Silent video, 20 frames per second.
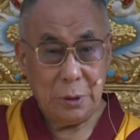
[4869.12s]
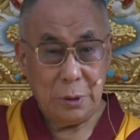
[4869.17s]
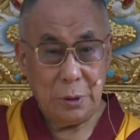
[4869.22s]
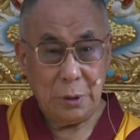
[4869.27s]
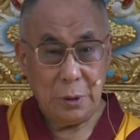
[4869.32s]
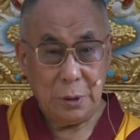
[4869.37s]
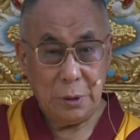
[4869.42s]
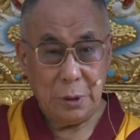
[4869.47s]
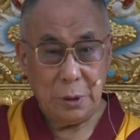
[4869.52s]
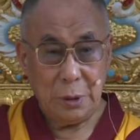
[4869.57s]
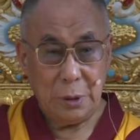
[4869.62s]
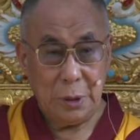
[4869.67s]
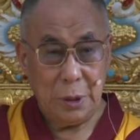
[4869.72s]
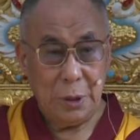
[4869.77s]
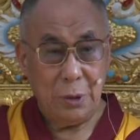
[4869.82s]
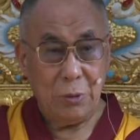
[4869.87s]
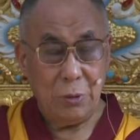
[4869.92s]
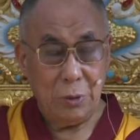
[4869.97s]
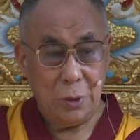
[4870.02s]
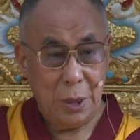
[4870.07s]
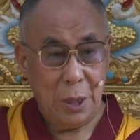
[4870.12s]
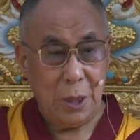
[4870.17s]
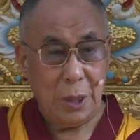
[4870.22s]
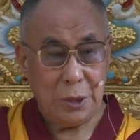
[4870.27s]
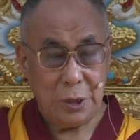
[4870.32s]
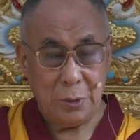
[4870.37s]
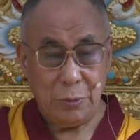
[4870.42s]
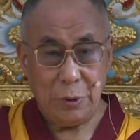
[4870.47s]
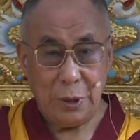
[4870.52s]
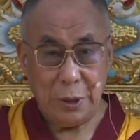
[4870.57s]
existing in
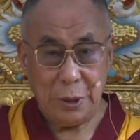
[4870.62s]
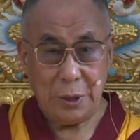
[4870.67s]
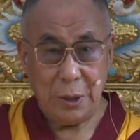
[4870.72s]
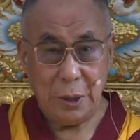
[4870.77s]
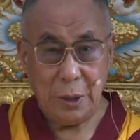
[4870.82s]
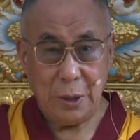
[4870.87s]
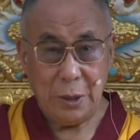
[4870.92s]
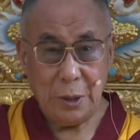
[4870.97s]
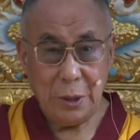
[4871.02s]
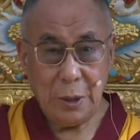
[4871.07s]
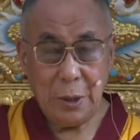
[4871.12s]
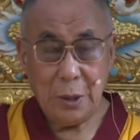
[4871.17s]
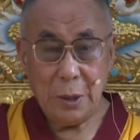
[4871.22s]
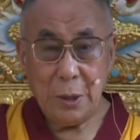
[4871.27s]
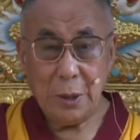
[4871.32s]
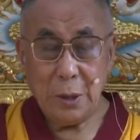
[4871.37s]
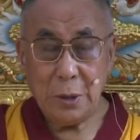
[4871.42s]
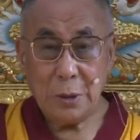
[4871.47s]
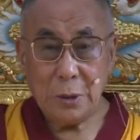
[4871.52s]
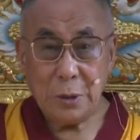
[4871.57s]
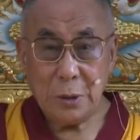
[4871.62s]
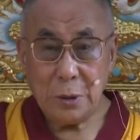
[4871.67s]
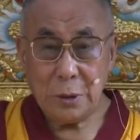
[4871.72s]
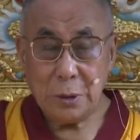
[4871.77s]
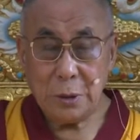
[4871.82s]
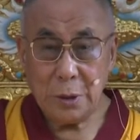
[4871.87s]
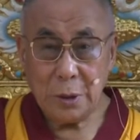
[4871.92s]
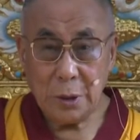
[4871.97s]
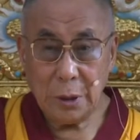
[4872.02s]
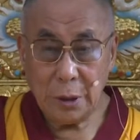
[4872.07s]
Theravada traditions in
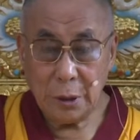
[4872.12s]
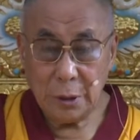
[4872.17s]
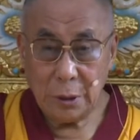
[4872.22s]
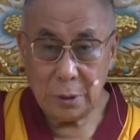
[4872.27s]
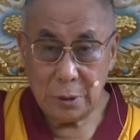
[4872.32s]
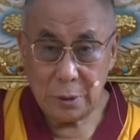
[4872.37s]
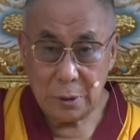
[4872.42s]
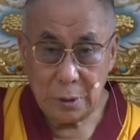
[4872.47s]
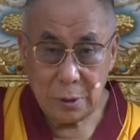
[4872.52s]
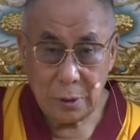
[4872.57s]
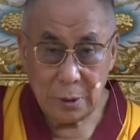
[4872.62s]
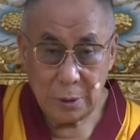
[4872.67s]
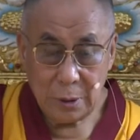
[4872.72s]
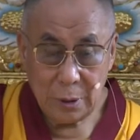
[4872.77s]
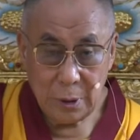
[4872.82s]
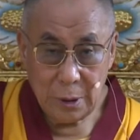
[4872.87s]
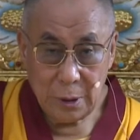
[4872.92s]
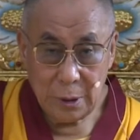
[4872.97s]
Thailand and elsewhere,